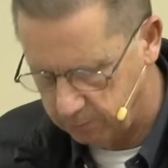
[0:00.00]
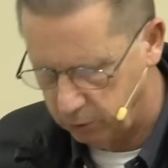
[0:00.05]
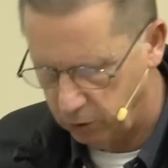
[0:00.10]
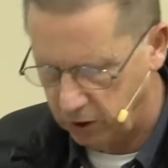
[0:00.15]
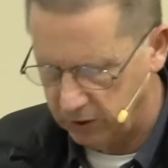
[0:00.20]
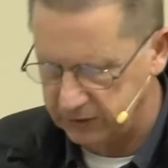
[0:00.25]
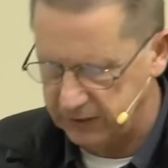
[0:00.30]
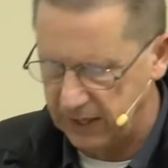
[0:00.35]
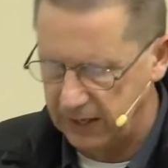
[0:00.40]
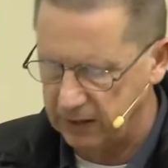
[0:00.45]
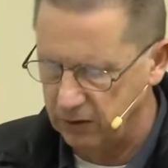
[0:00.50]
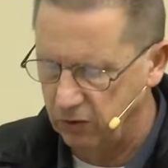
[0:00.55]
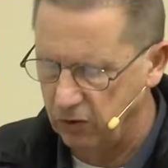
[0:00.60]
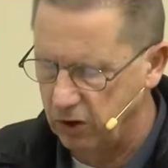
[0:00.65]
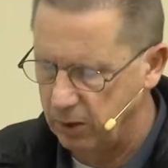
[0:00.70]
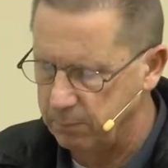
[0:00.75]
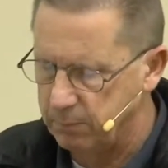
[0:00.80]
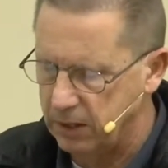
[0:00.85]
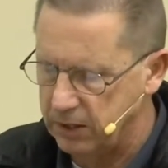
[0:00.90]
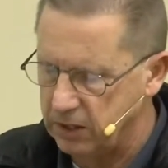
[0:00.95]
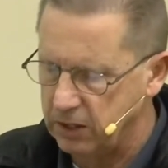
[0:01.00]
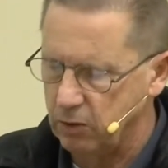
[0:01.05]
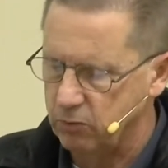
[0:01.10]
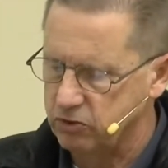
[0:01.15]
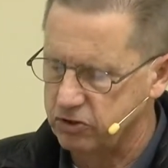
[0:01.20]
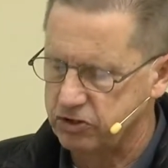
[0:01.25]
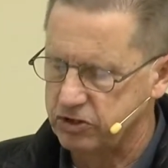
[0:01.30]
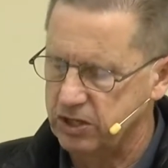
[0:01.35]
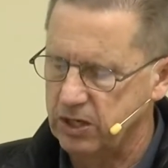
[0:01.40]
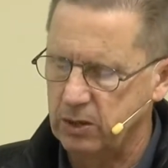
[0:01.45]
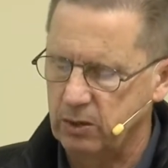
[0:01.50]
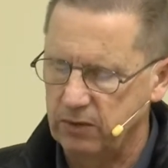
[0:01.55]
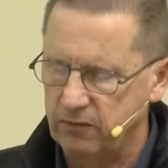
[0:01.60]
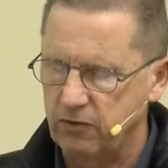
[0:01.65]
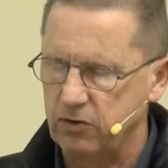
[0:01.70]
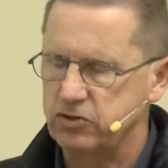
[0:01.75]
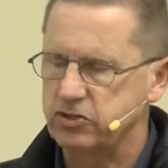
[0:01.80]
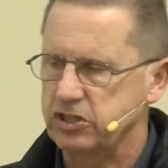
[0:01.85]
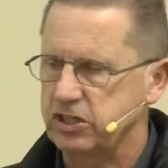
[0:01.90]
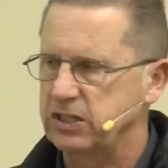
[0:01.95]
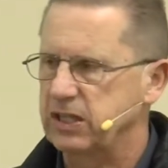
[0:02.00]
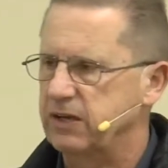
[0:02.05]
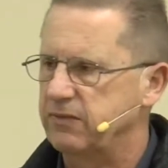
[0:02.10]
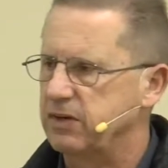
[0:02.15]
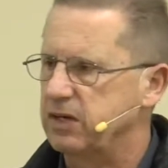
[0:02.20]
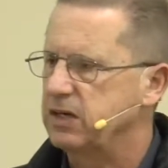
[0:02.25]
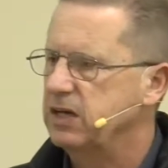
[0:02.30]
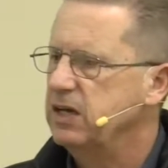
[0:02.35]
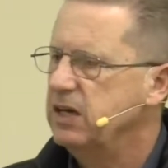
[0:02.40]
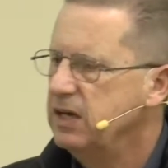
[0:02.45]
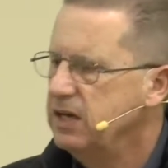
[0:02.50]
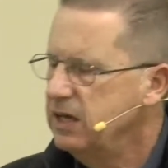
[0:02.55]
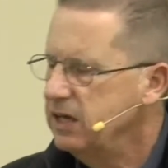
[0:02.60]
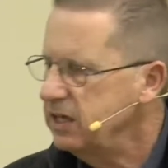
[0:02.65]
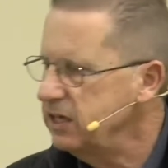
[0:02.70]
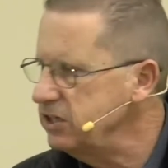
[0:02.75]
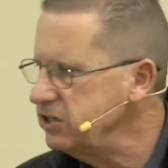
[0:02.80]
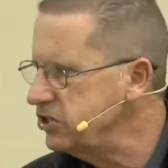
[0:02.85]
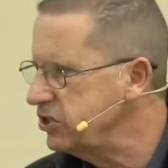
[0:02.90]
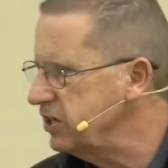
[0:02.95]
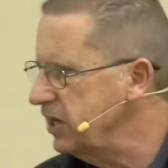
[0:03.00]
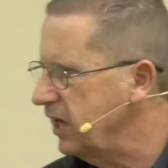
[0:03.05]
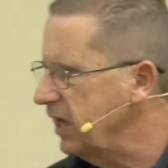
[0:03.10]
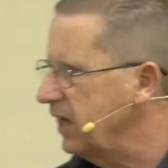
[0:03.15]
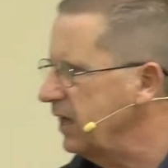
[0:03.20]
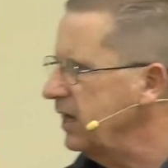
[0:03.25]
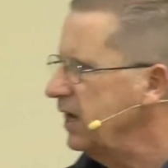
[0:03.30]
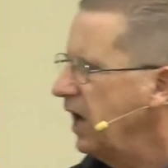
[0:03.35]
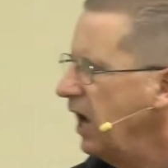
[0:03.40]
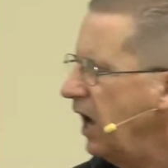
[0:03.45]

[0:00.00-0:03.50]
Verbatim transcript: brought that on. But notice there in verse 11, he said,